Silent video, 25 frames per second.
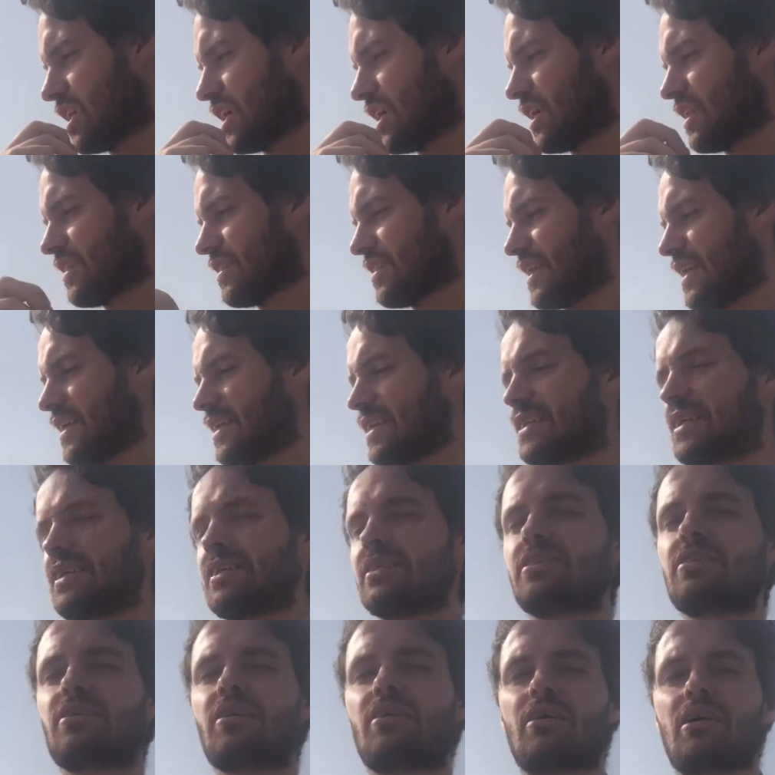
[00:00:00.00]
I think
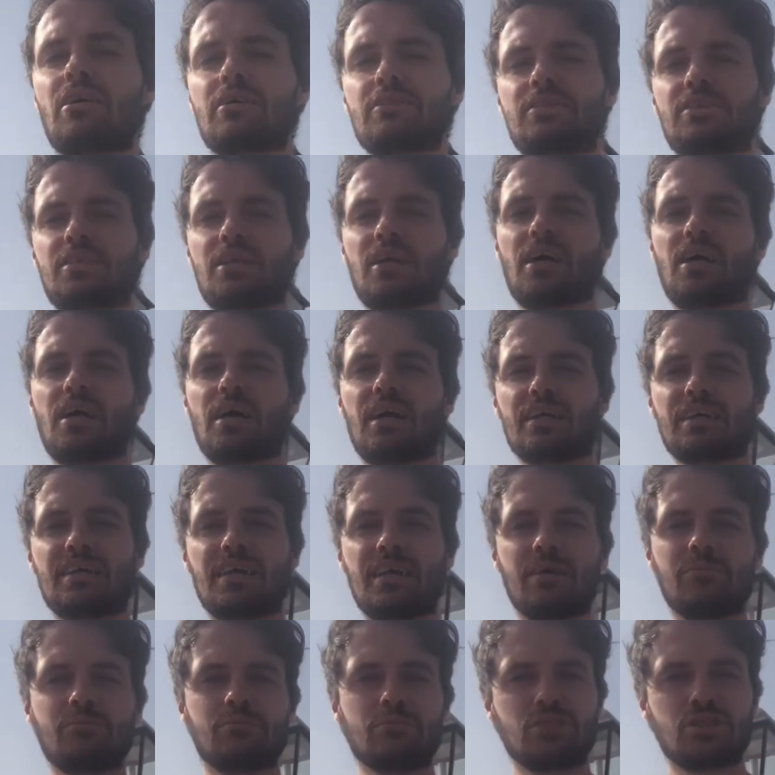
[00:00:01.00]
he's got
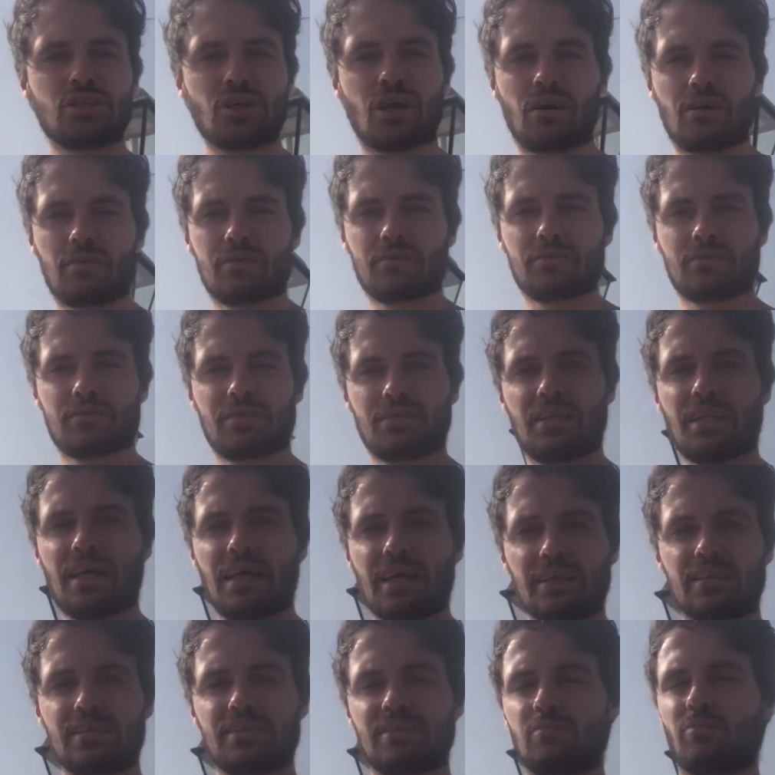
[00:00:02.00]
Kim Jong
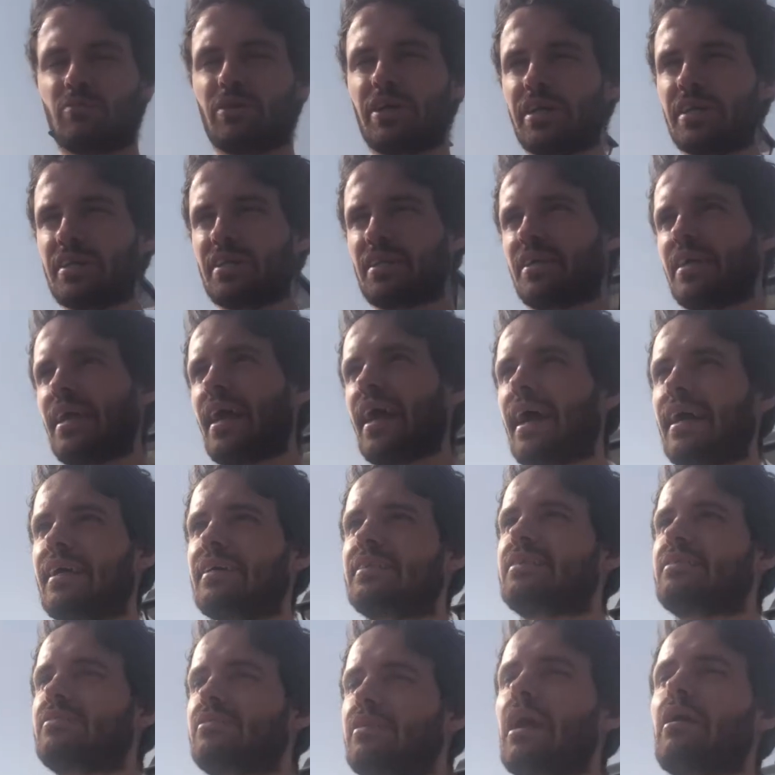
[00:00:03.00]
next week.
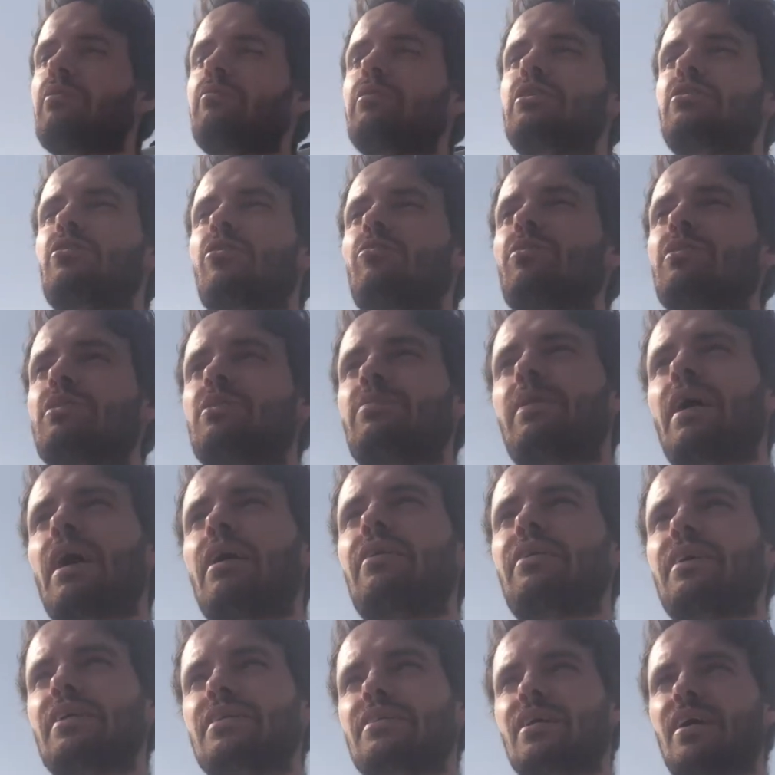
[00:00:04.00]
Yes, we talked
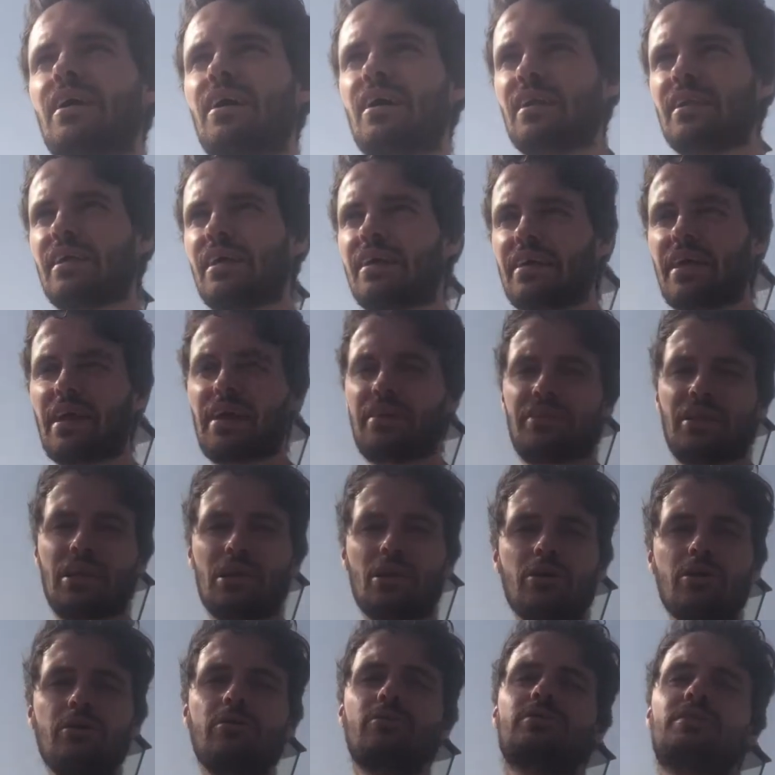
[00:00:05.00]
about this earlier. Yeah, the
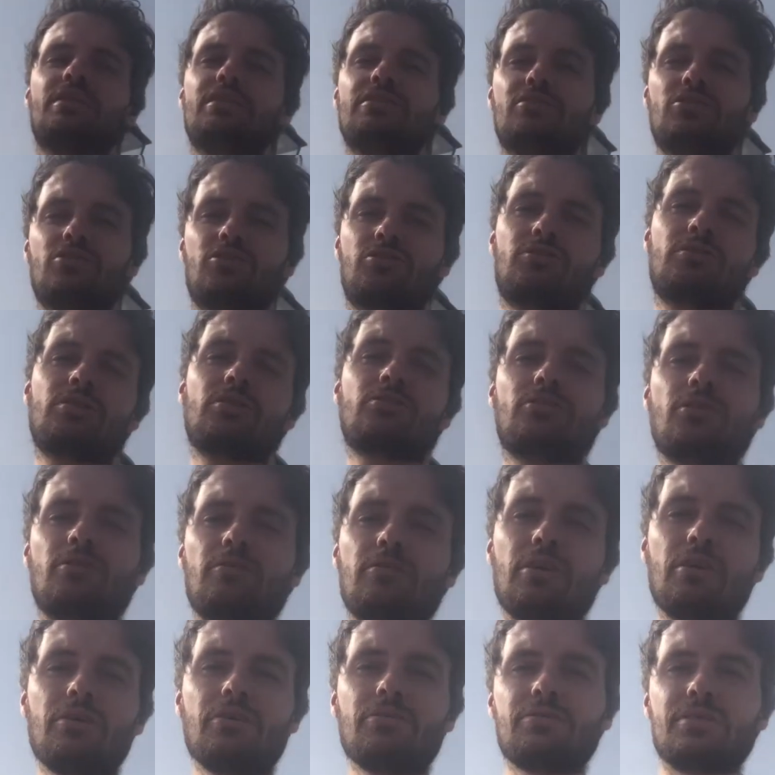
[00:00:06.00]

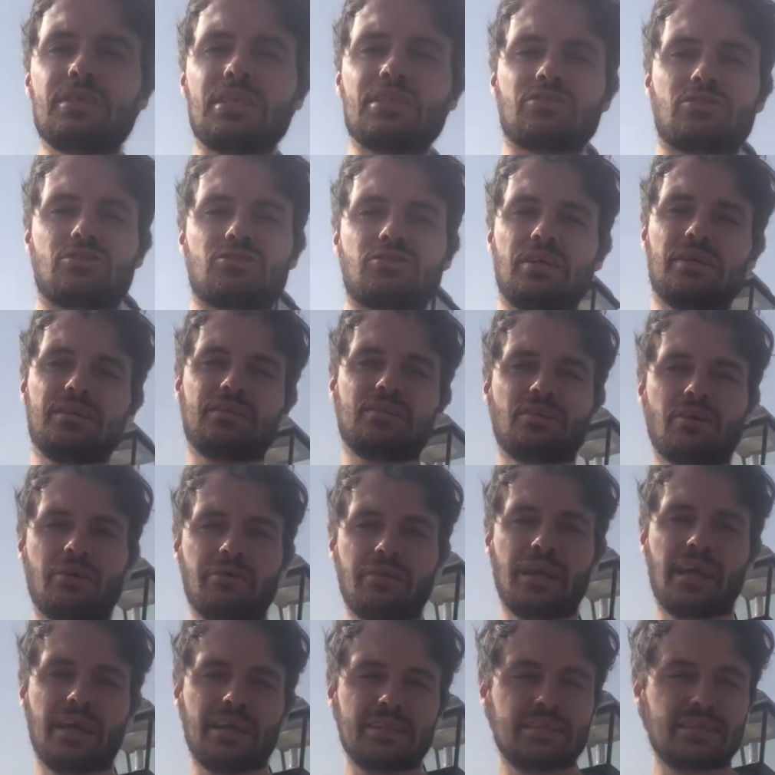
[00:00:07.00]
two losing streaks
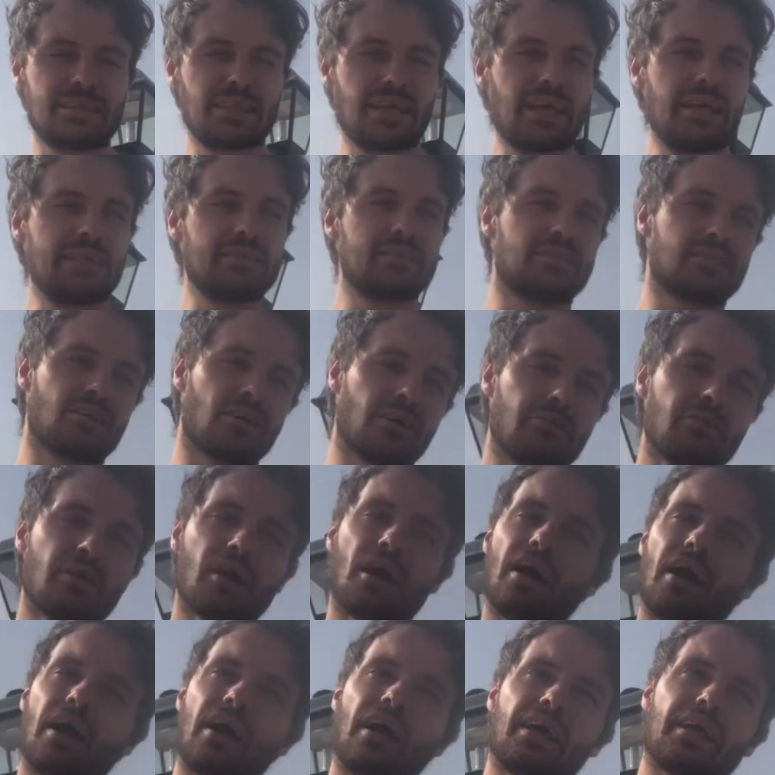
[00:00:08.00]
going head to head. So,
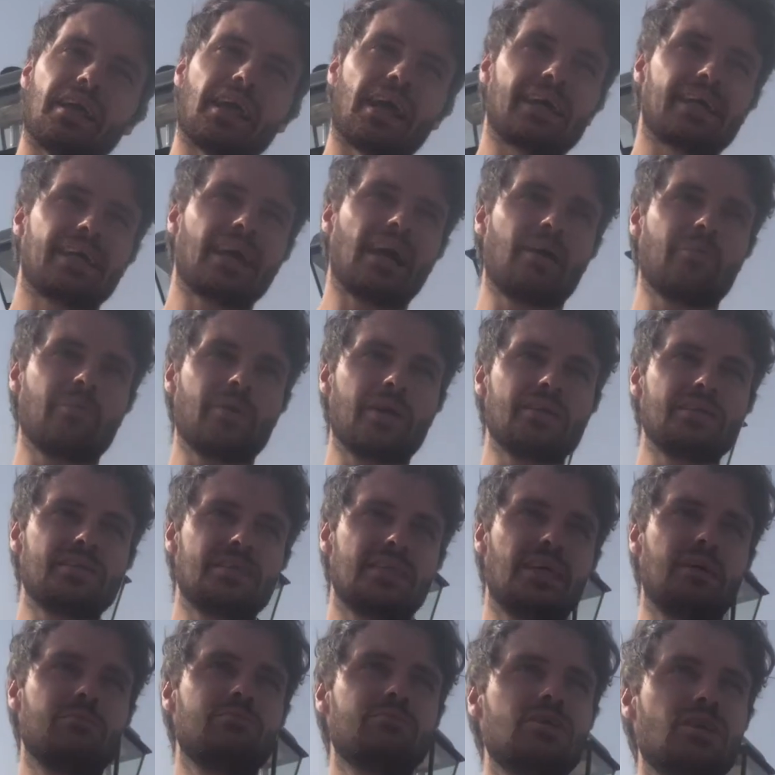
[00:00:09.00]
game against
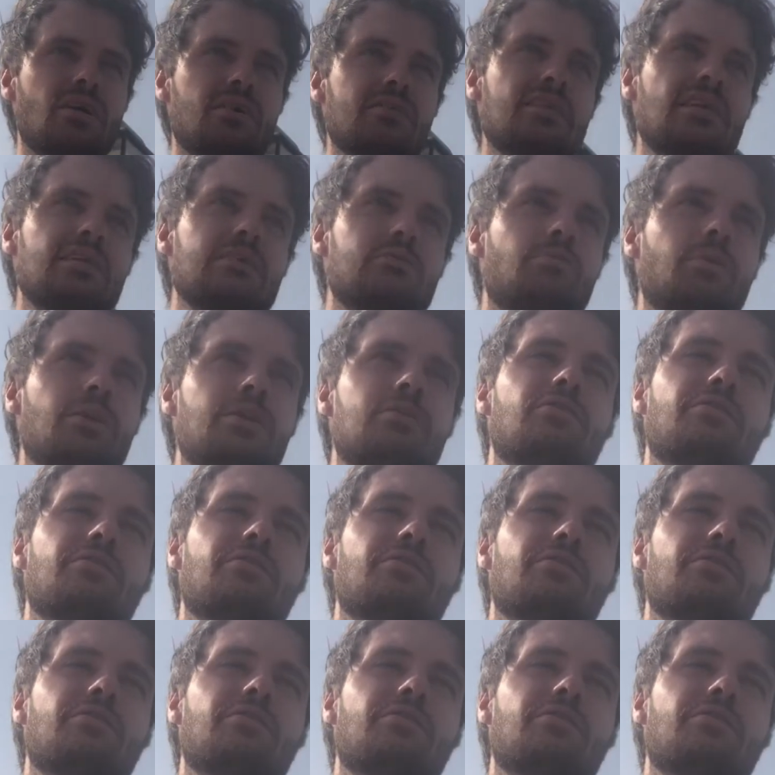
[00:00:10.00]
Kim Jong next week